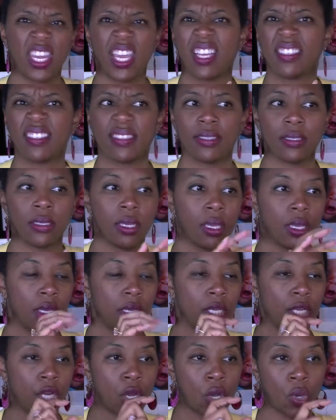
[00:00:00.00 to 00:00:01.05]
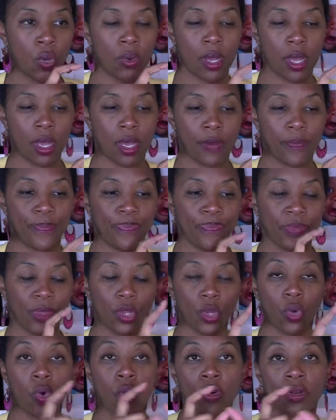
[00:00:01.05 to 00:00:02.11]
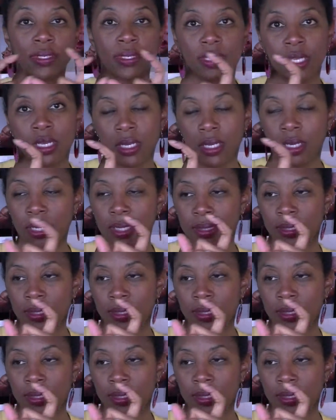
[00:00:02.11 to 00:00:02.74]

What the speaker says: next, course in a